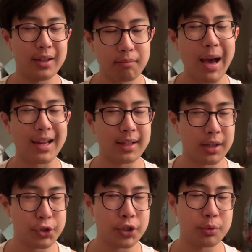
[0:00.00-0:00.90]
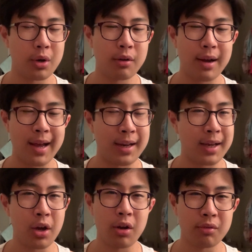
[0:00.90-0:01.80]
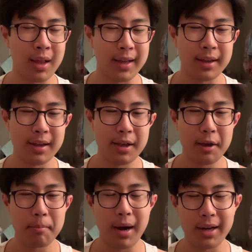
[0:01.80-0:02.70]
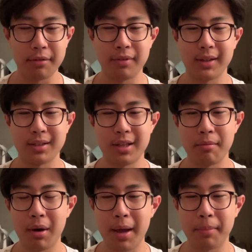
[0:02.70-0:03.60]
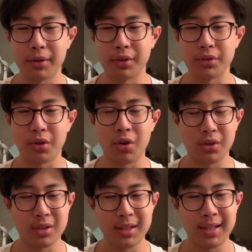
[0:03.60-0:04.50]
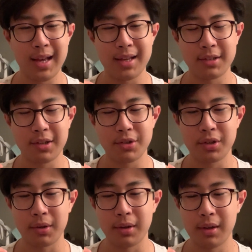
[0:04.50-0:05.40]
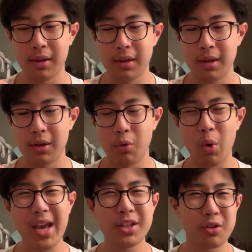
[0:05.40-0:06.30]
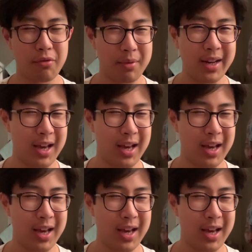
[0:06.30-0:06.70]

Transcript: packed lunch as well and I can't like buy the things nearby because honestly that is such a waste of money.